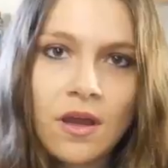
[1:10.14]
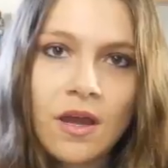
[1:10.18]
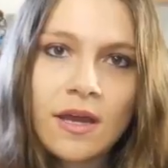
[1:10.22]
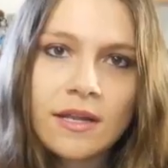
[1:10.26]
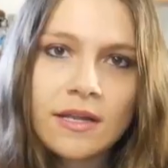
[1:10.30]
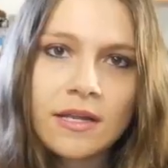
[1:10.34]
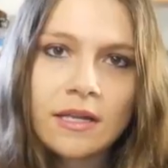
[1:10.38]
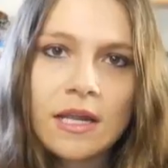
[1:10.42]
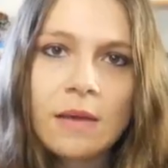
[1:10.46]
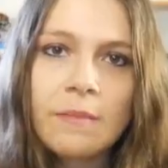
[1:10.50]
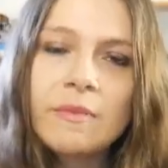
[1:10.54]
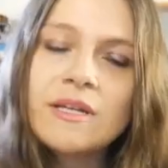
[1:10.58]

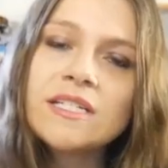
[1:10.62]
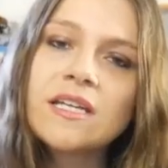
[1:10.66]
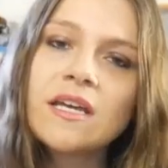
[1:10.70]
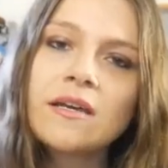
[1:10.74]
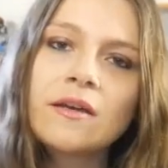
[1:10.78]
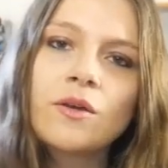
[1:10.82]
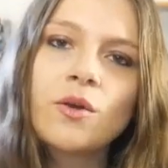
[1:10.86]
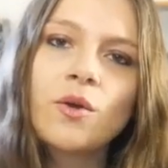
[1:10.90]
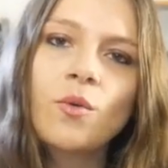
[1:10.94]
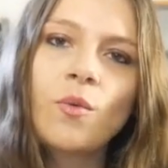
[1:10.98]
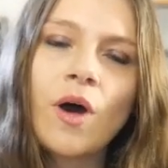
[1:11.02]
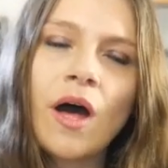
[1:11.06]
Now let me
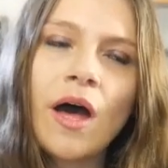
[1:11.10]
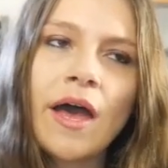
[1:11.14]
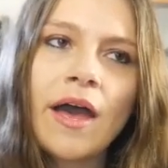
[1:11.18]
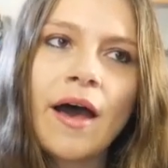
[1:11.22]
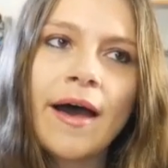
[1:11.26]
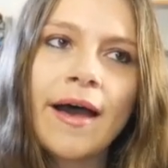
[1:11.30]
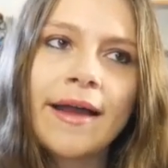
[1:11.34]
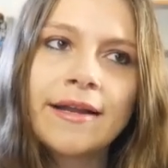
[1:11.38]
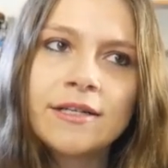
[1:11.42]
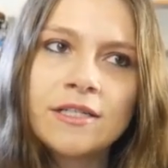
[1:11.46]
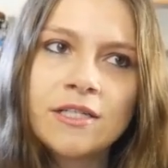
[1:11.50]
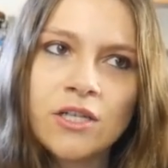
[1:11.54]
tell you why
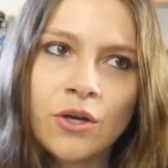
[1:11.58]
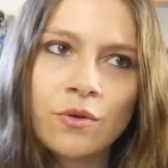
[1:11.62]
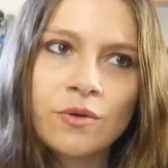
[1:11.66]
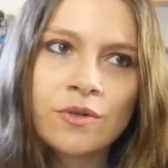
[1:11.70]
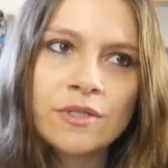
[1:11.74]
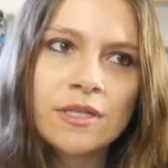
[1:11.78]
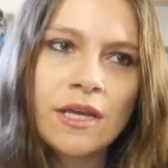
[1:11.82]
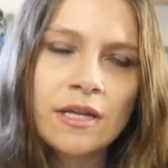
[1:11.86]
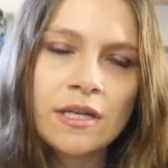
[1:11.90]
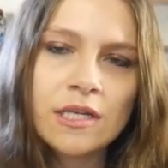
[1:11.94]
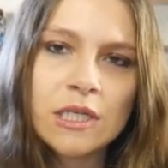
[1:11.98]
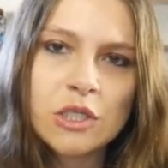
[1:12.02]
I don't
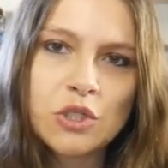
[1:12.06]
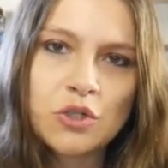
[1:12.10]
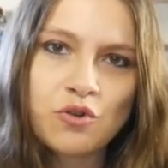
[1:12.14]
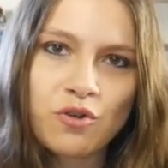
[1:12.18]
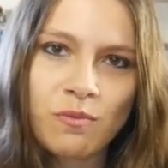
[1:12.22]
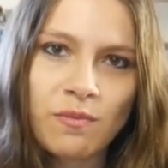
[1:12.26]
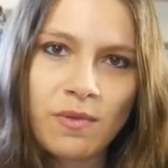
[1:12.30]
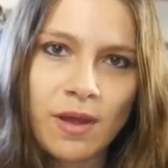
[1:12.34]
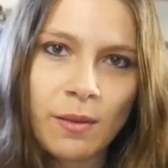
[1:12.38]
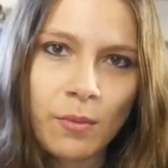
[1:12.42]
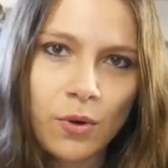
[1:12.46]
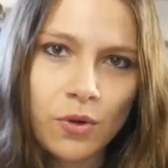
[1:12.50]
tend to
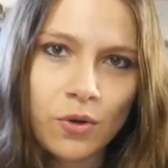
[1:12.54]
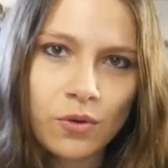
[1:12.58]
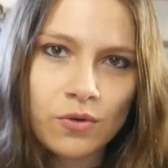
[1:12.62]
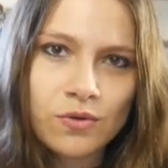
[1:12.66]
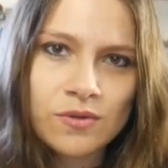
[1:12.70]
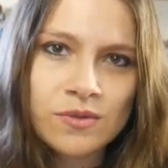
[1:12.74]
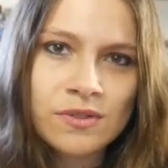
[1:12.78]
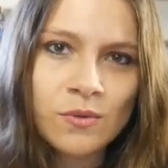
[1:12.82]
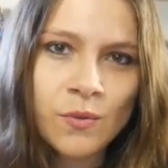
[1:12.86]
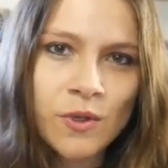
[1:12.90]
strip my models.